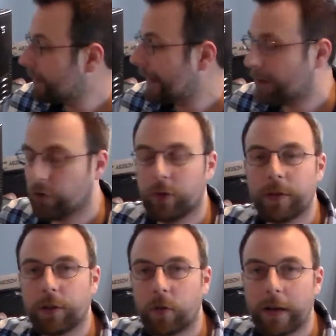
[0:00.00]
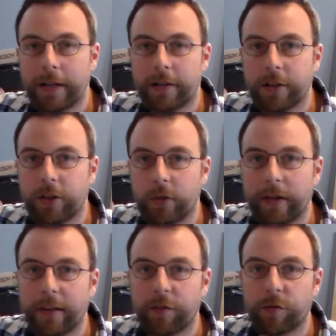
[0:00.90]
Got home a little while ago
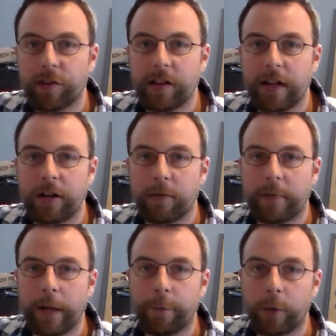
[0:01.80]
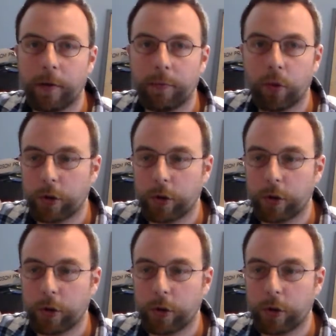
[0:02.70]
and this was sitting on my front